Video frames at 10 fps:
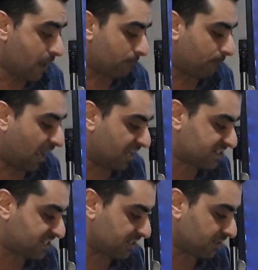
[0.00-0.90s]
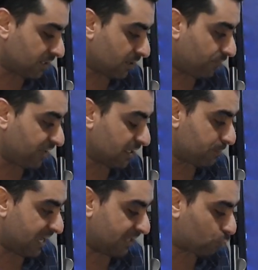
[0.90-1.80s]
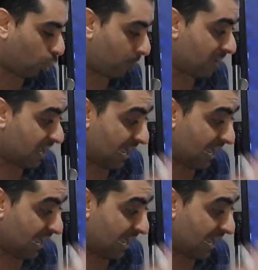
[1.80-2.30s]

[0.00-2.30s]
Marseille will be at home.